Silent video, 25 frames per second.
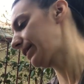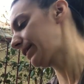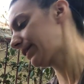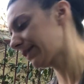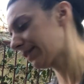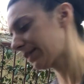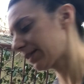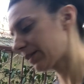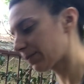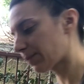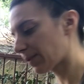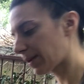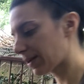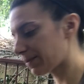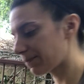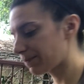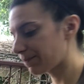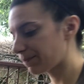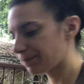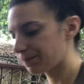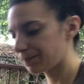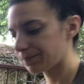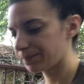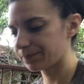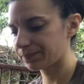This one,
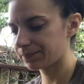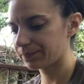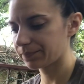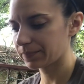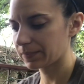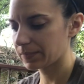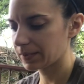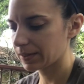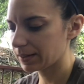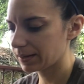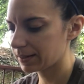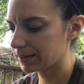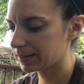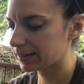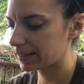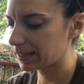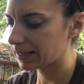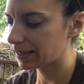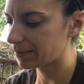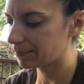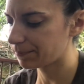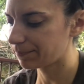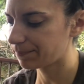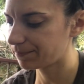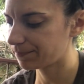
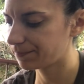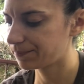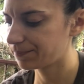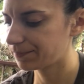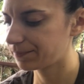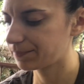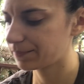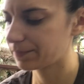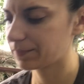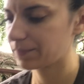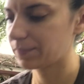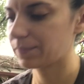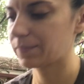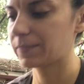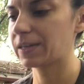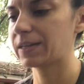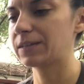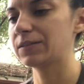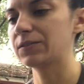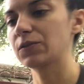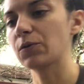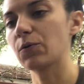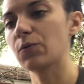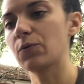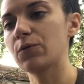see,
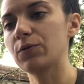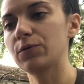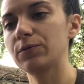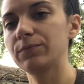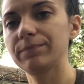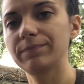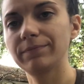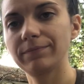nice hole.